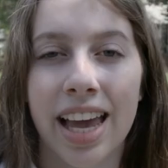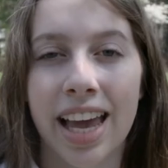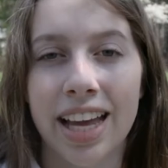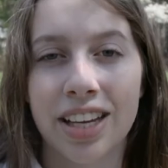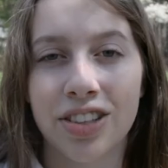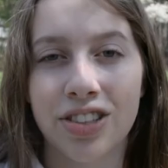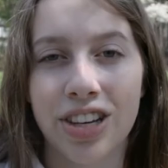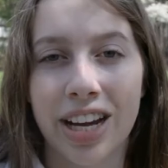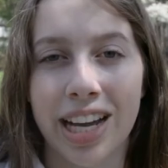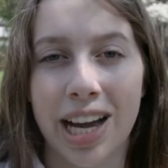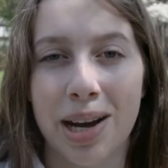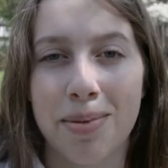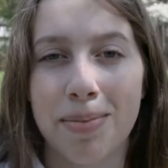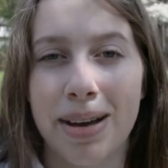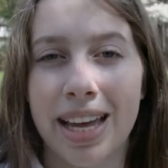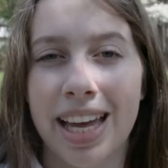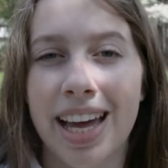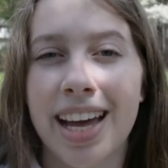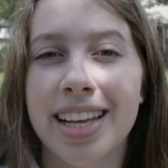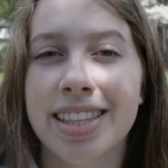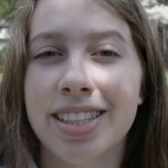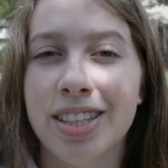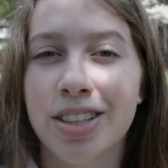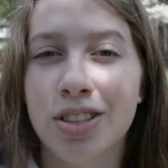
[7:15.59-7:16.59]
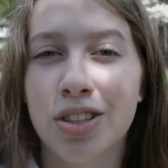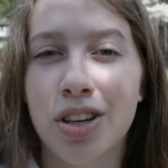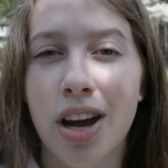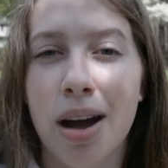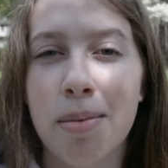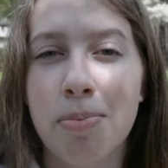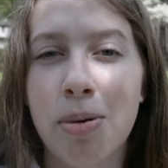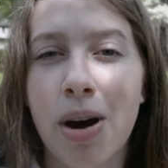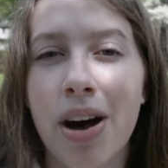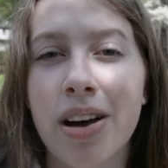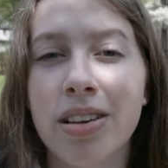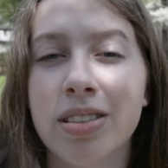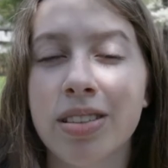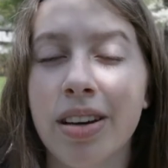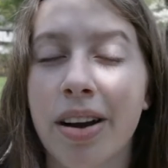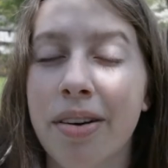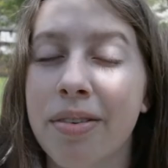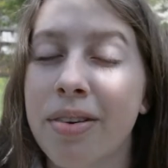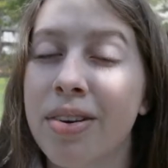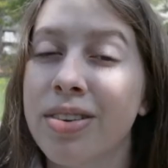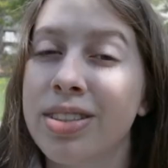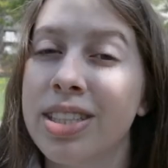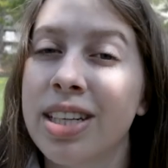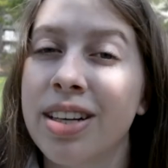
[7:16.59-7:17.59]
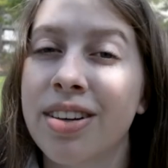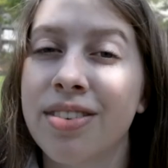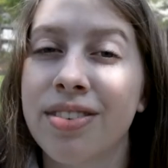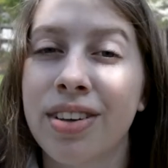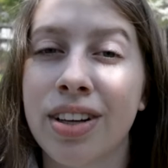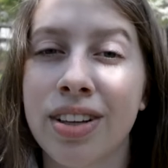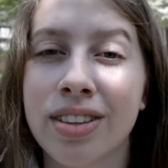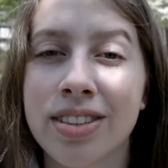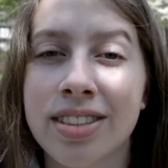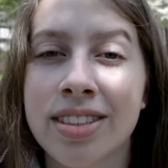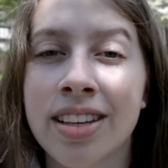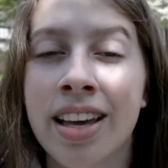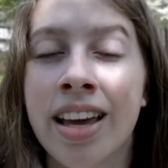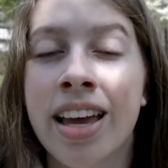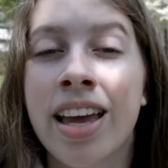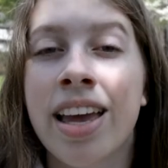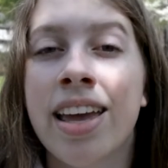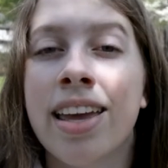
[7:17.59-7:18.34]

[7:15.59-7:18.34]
and check out my Etsy shop also at Rosie Revolts,